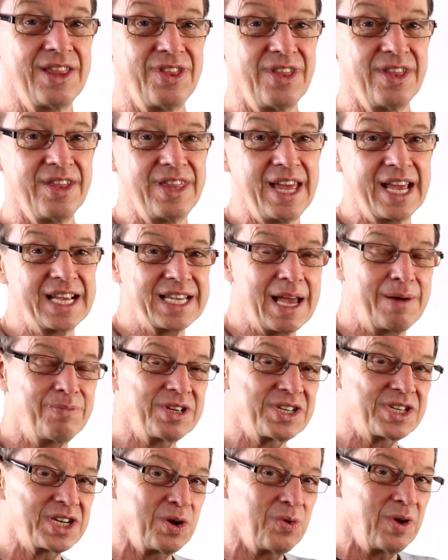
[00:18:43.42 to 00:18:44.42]
the examiners
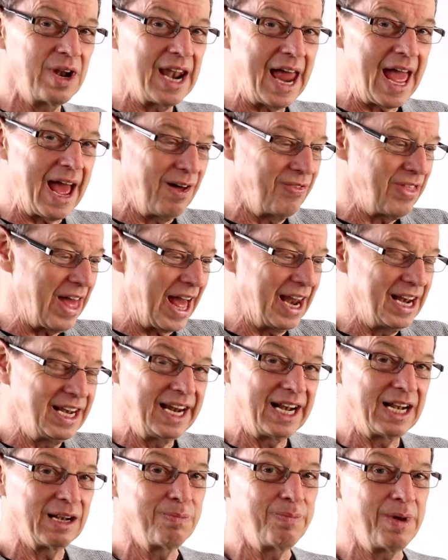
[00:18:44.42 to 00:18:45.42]
do allow that
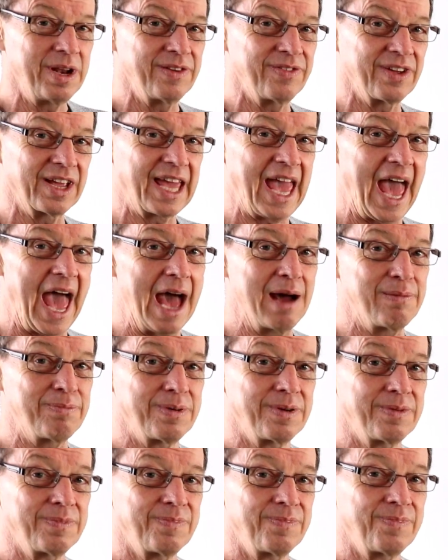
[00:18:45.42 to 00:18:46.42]
little bit of a gap,
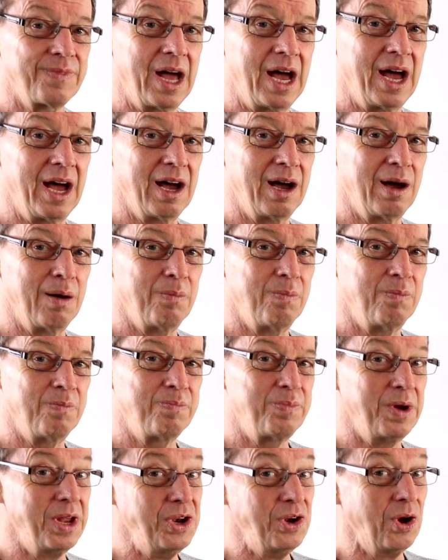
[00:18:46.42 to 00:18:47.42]

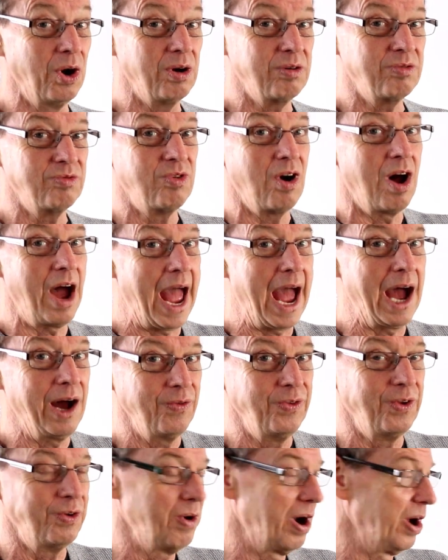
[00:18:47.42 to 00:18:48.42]
but not right out on
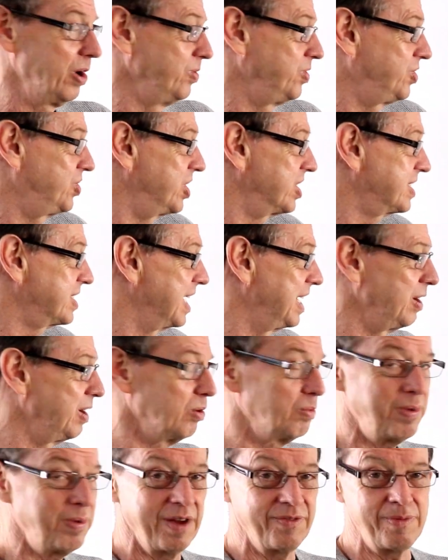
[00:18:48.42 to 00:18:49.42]
the road, just a little
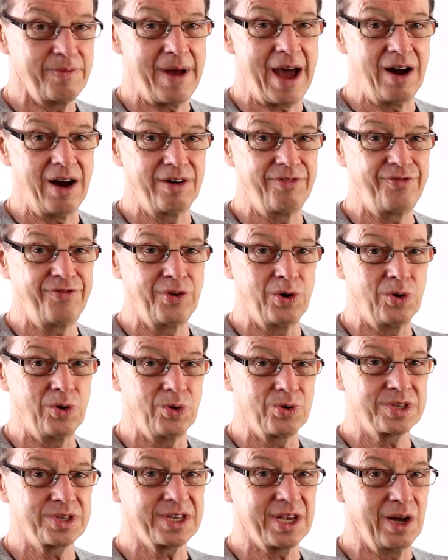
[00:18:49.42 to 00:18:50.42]
bit of about a foot
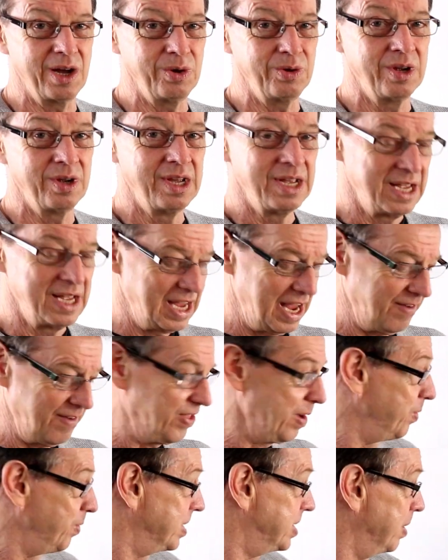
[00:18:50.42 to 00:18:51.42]
or so. If there
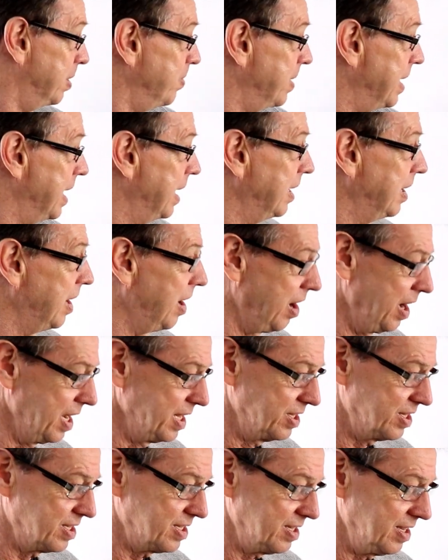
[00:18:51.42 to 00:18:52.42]
were double yellow
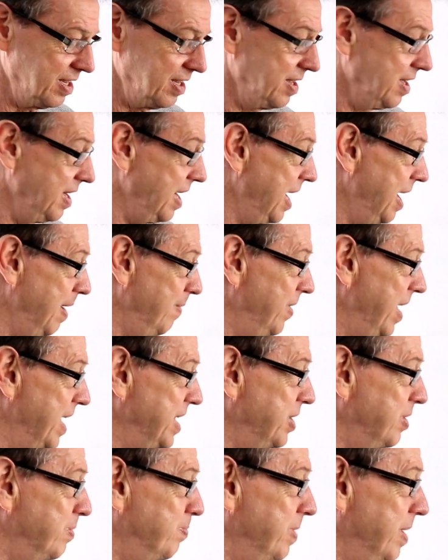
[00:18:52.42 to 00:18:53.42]
lines, then
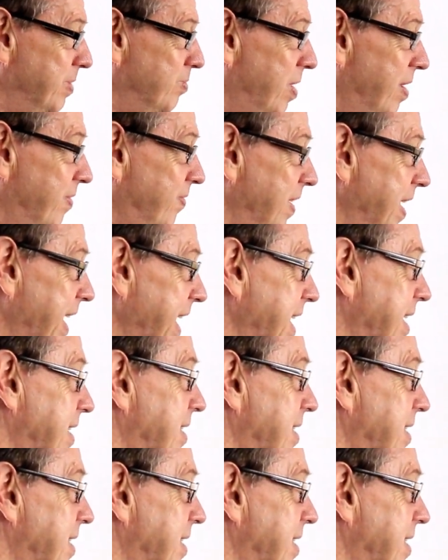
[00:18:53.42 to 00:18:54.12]
you'd be roughly